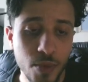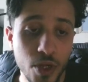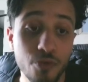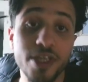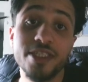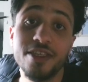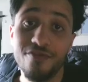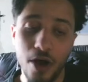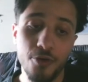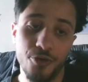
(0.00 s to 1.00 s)

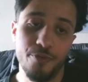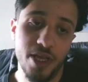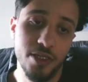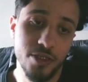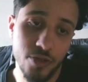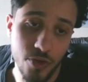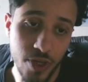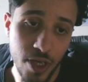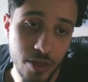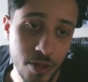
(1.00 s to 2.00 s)
receive our mails.
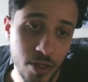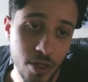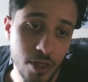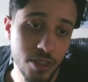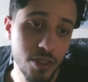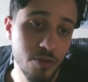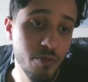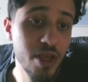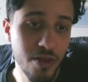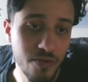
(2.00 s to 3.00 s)
Okay, it's the
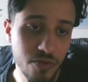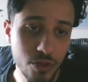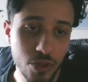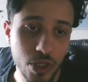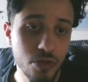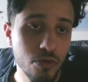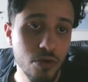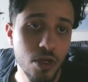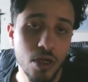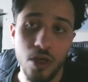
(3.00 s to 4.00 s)
mail infrastructure.
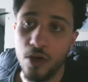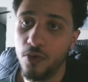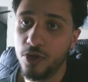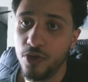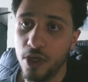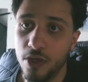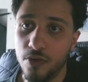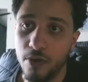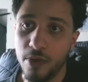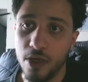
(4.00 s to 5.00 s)
What we're gonna do,
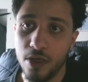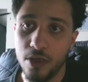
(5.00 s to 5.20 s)
I'm gonna